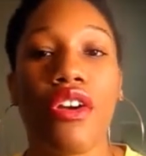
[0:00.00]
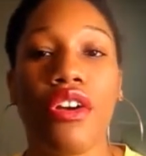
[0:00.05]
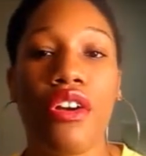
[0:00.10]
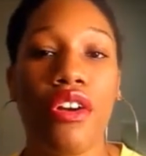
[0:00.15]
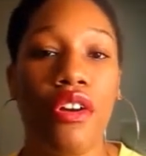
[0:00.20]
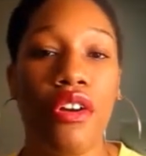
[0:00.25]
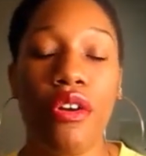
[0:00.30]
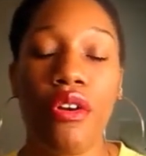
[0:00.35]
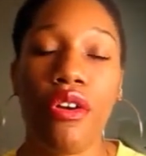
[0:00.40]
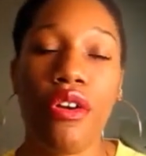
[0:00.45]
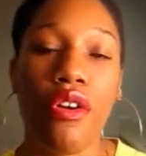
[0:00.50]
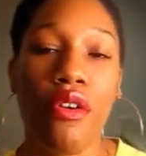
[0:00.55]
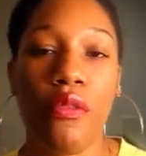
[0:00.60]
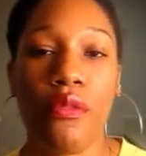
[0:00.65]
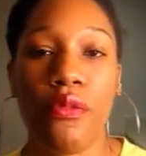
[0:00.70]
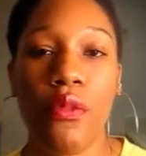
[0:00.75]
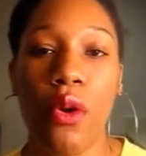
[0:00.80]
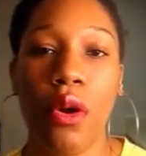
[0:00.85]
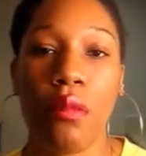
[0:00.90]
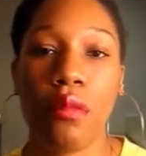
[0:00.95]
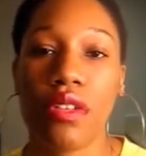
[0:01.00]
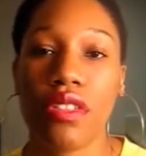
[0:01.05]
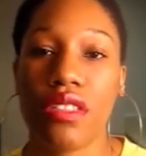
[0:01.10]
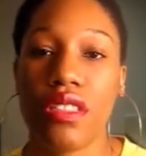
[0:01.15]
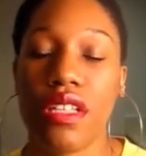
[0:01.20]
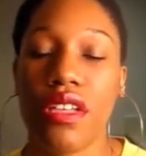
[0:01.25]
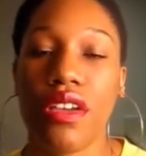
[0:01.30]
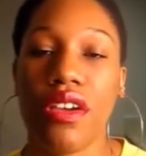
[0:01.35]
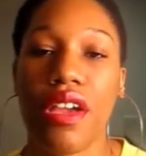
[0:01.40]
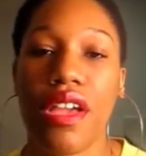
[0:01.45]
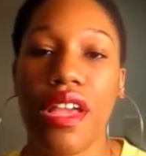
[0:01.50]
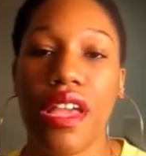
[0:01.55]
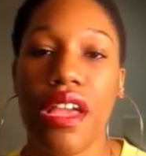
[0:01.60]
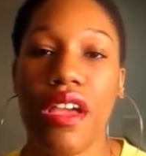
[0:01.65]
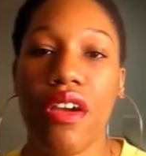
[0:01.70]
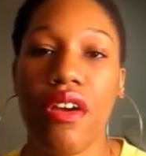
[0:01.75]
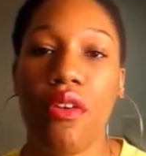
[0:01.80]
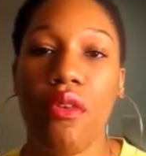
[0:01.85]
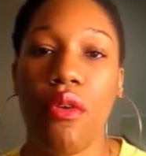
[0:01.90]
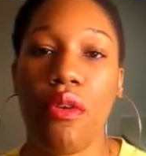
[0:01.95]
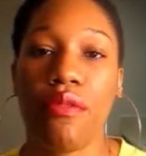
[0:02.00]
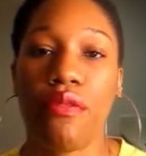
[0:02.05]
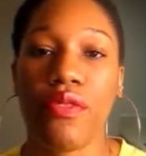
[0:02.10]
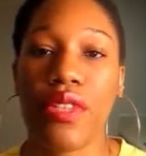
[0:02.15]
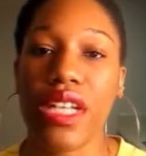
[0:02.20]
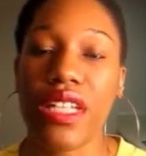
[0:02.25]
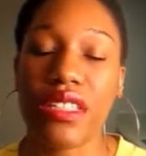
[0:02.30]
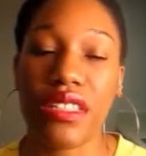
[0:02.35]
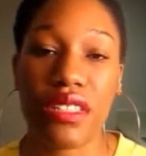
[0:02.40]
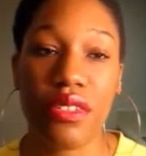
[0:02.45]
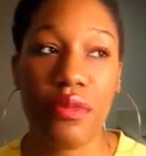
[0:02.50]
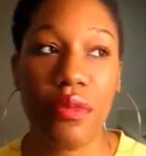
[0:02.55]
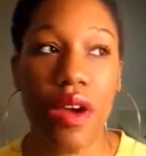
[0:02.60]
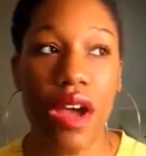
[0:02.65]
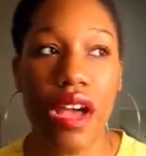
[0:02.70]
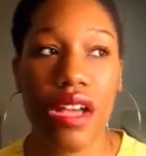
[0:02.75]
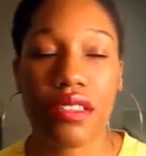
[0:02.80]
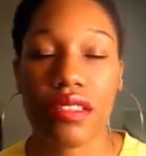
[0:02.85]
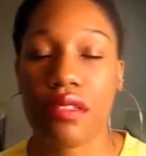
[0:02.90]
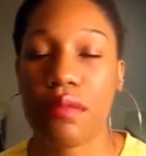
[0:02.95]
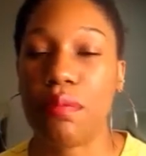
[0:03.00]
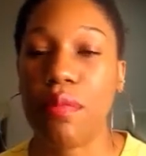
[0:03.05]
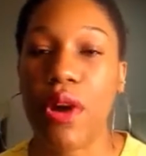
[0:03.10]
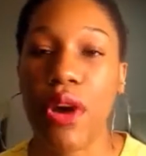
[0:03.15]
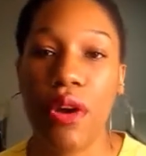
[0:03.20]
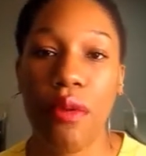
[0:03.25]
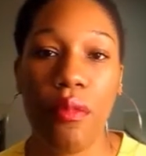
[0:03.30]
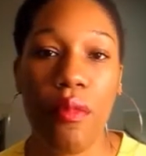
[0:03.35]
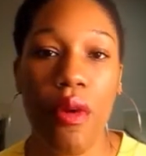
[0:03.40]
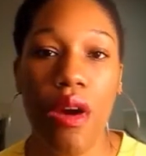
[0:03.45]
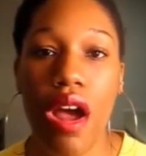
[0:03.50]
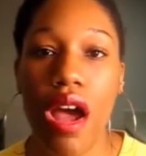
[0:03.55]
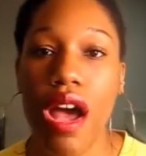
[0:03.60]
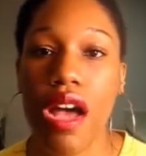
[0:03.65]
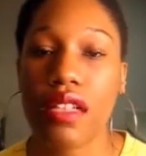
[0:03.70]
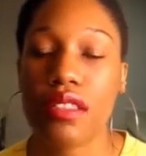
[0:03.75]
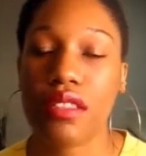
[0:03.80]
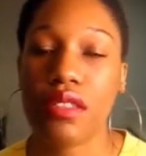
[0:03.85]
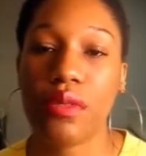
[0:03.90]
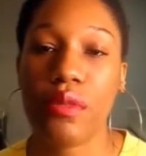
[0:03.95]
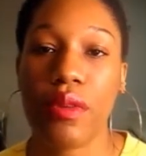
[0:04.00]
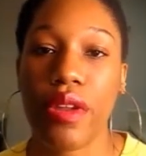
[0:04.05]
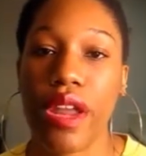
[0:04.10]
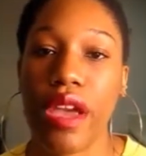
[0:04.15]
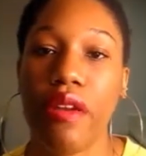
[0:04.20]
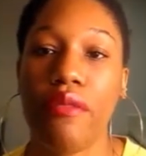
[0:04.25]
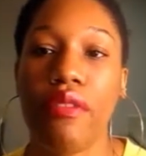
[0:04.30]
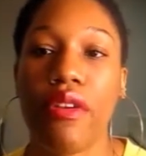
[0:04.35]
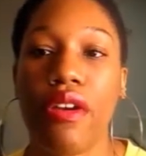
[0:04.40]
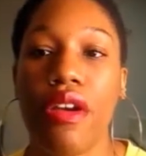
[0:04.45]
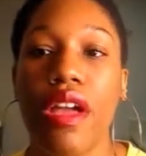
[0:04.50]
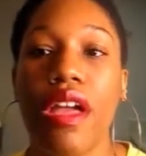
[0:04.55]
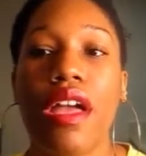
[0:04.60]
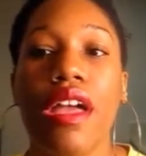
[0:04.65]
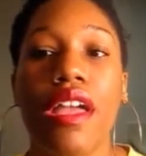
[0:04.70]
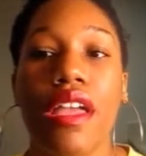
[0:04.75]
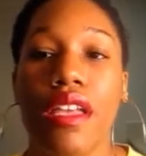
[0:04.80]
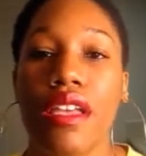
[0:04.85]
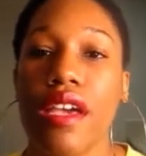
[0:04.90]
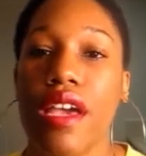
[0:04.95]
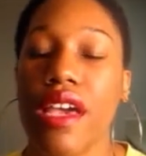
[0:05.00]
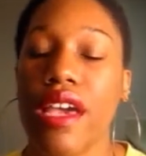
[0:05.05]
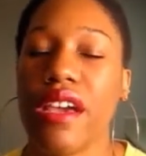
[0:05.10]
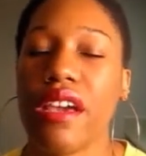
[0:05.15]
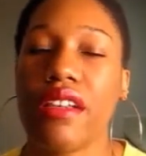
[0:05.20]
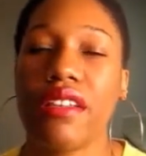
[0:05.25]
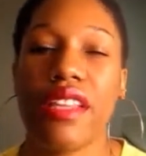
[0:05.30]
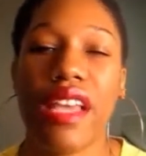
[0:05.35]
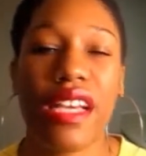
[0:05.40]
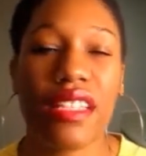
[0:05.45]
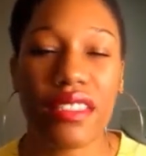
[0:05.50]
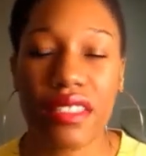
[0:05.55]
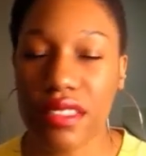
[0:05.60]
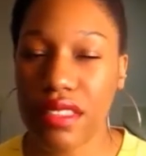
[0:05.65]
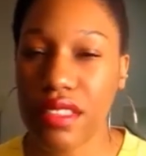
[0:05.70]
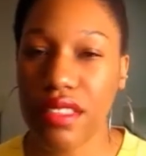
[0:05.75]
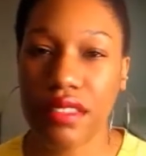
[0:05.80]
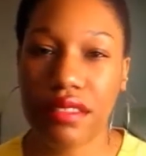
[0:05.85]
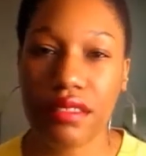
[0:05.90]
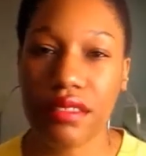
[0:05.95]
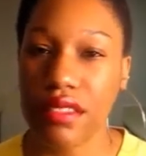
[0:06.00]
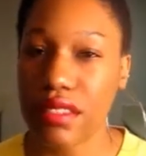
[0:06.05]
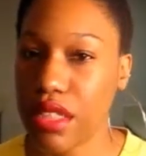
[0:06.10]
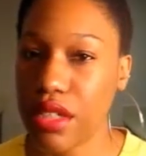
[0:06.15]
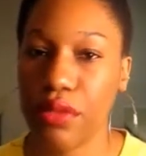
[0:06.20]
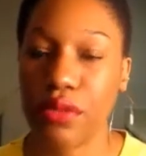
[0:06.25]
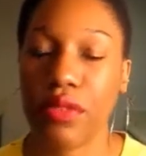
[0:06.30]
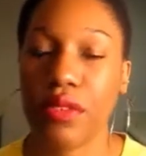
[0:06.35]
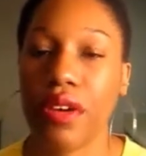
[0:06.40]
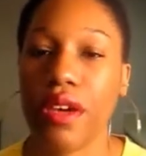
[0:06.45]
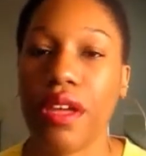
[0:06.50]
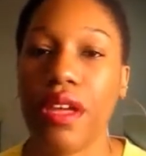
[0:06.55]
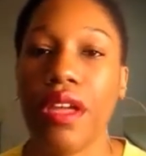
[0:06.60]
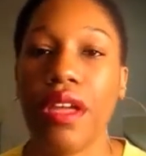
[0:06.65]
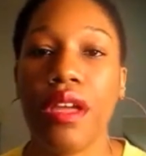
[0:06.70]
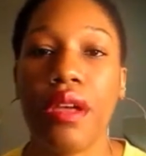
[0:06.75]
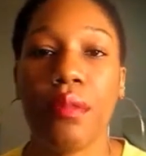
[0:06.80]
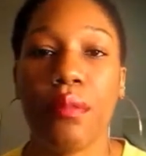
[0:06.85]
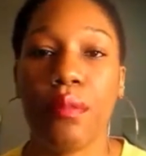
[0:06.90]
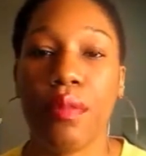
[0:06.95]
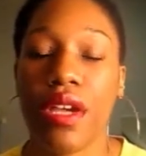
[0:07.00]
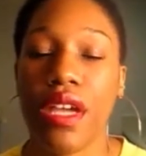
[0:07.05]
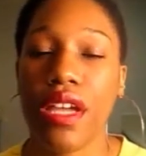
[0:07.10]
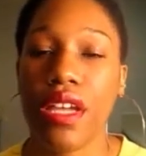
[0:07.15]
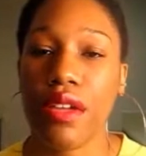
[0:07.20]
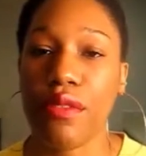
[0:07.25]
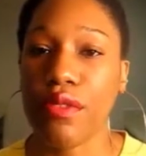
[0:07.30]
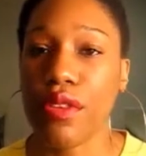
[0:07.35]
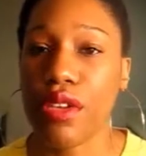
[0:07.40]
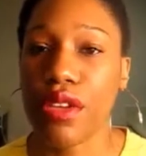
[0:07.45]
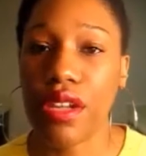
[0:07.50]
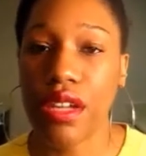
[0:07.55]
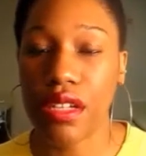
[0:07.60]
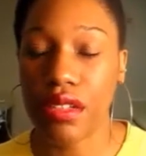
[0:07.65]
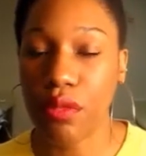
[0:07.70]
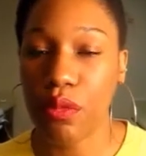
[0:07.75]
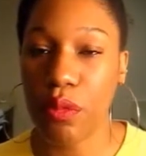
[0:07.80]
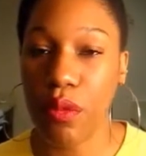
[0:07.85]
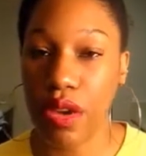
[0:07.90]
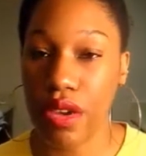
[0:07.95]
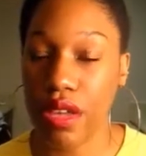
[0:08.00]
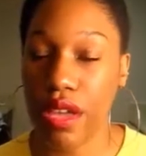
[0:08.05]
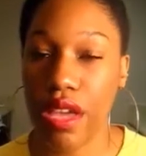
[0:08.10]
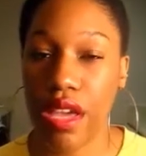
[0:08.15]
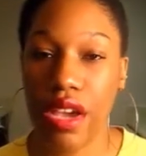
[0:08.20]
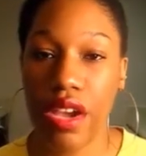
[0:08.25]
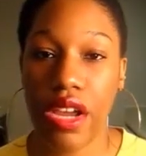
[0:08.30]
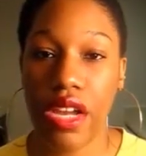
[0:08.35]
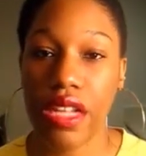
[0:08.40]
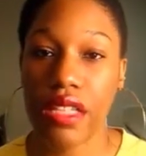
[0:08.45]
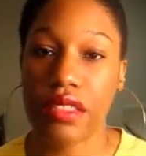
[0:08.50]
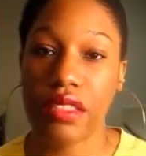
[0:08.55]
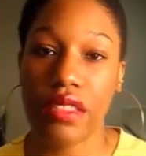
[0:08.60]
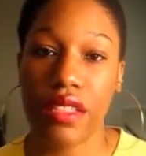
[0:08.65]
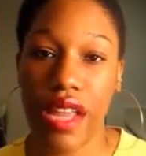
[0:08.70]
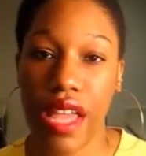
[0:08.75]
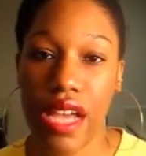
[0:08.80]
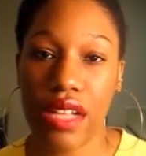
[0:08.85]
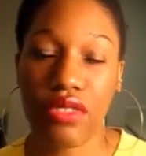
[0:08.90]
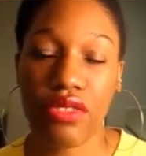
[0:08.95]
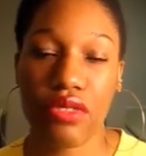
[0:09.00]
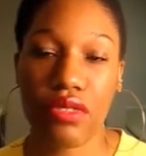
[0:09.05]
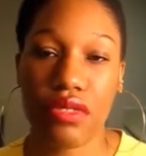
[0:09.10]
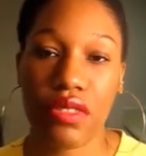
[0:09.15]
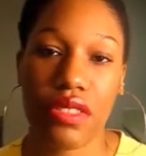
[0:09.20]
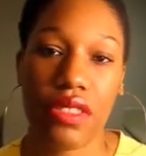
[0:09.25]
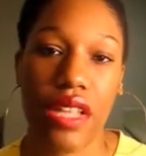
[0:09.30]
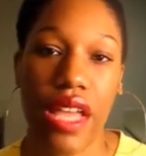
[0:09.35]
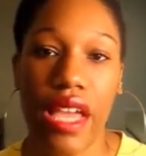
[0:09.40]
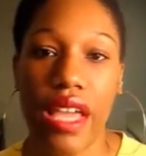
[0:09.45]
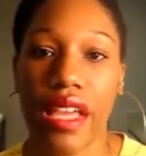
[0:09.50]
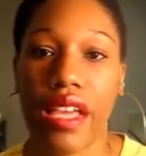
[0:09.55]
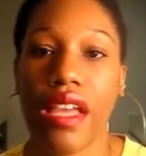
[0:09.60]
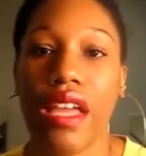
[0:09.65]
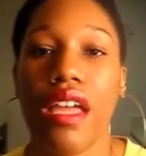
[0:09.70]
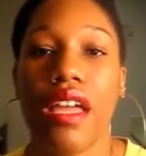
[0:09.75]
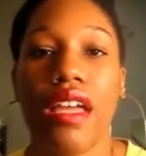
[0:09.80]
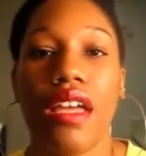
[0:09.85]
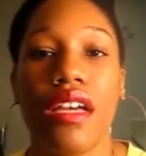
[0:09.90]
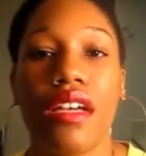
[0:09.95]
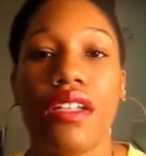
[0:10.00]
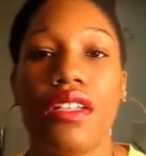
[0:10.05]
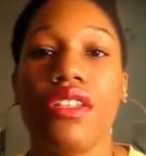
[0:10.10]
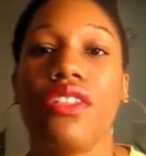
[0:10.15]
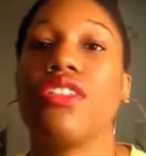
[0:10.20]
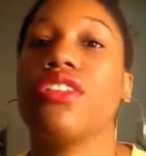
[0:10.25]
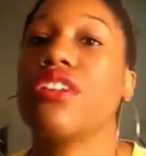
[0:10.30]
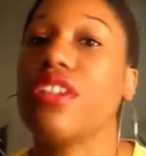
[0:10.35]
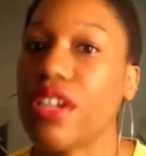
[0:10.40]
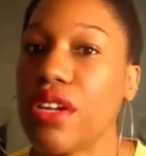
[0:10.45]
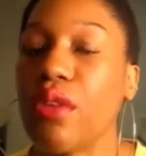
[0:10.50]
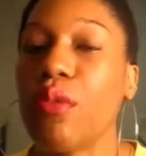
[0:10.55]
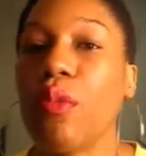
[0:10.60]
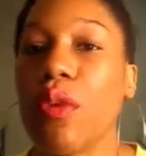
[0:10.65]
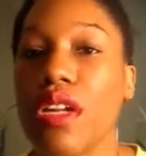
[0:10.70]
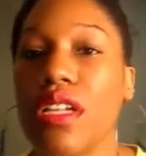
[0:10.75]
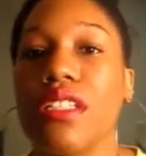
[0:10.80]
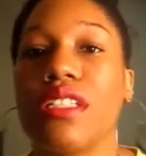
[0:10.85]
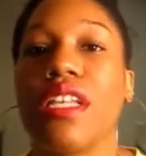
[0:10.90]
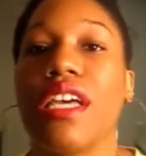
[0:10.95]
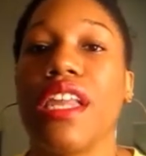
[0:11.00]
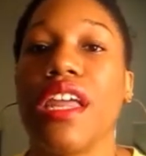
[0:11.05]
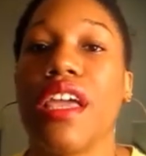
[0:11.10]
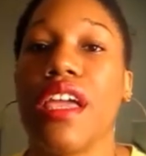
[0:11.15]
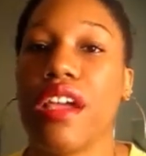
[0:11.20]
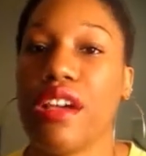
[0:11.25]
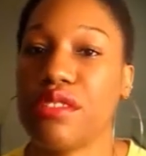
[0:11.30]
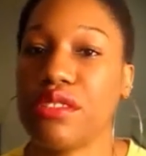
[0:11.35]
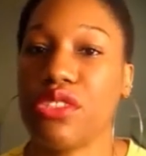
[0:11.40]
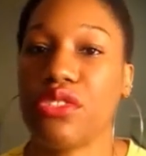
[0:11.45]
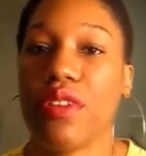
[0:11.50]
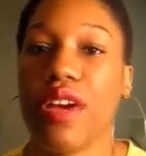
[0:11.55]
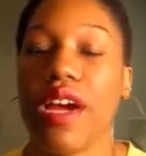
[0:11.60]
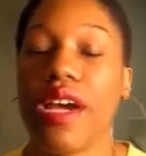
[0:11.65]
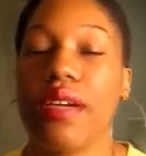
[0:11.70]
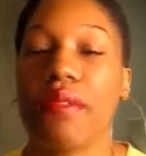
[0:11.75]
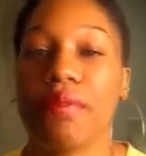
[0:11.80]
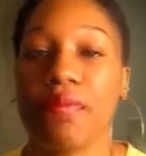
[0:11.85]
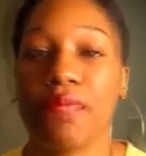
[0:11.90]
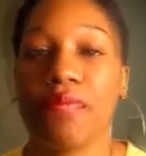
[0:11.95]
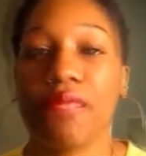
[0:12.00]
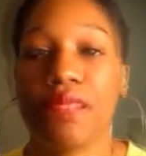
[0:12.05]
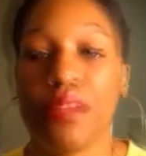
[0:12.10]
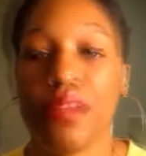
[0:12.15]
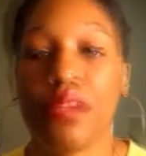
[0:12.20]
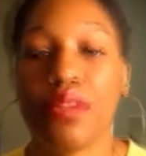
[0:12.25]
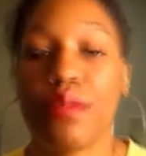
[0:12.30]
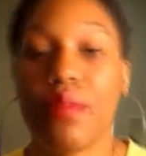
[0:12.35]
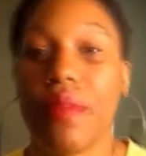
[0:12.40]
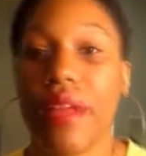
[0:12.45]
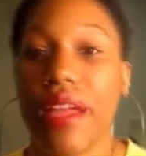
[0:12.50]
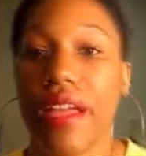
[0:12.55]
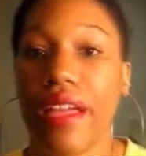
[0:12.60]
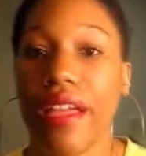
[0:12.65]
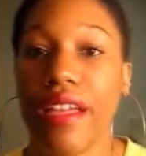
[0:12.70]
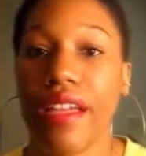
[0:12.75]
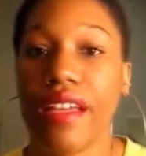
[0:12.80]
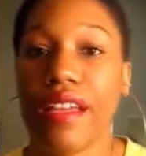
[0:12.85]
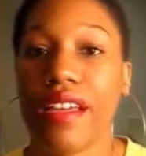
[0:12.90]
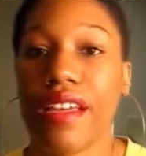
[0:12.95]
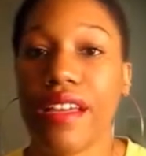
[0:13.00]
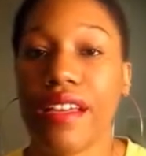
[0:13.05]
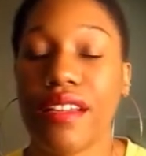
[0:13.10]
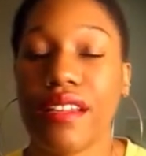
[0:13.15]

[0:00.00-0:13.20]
curl formers in your hair or flexi rods or perm rods or whatever in your hair, that's different. But if you're going to wear your hair in its natural state, you're going to want to let it air dry. You may,